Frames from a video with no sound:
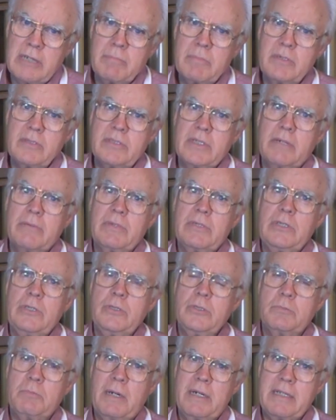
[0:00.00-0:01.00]
numbers that were
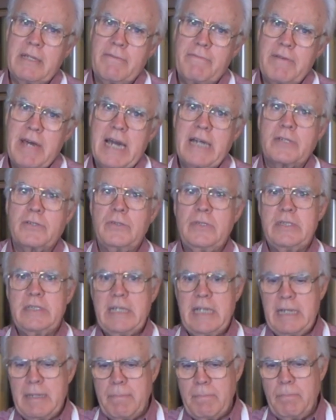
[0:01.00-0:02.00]
used by the factories
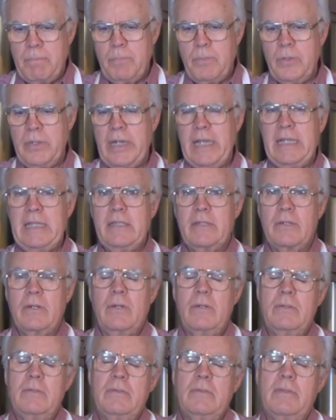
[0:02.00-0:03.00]
in putting
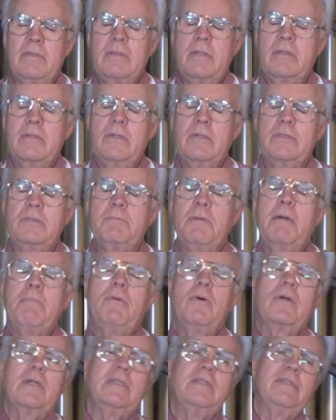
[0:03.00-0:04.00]
those
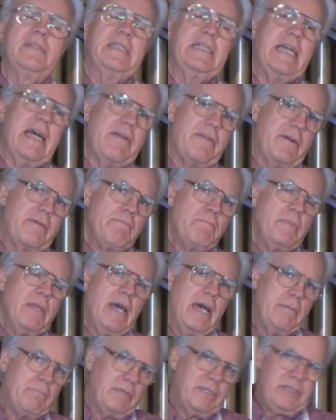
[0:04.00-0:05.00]
pump organs together,
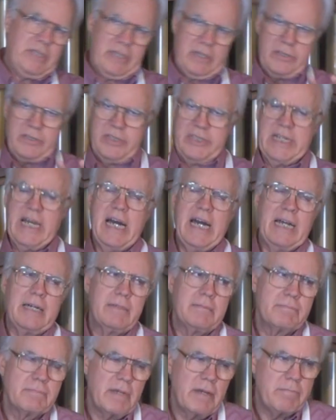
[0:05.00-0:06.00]
that particular
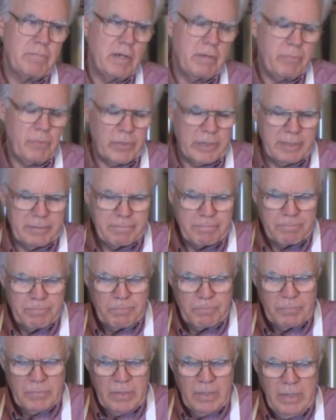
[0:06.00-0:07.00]
style of pump organ.
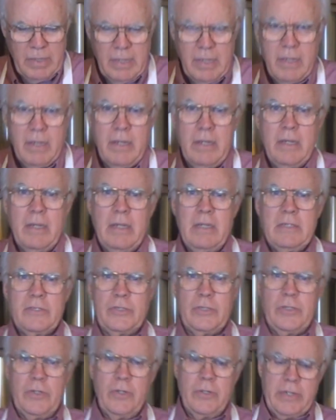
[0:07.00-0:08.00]

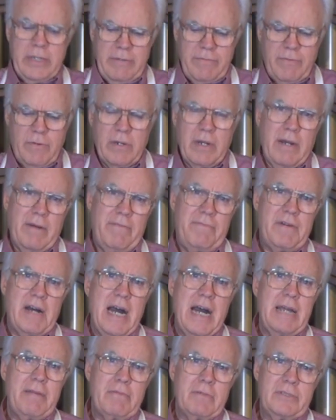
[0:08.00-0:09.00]
So you're looking for a
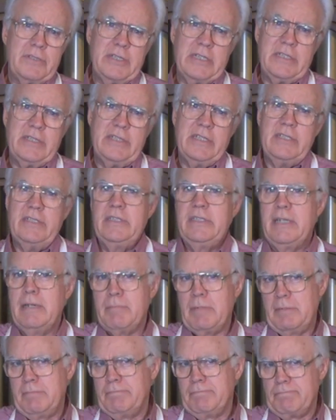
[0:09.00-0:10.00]
5 or 6 digit
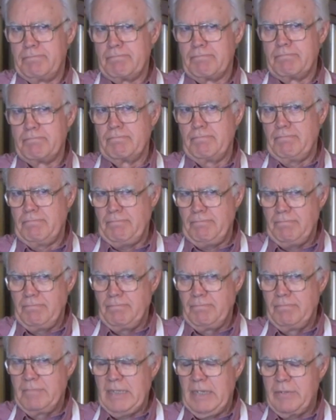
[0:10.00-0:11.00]
number.
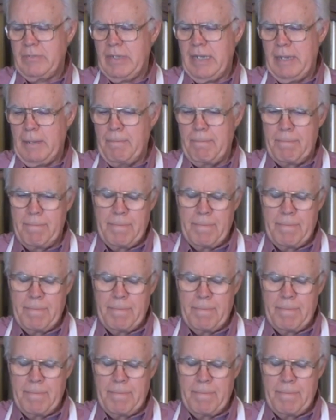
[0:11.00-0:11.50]
Okay.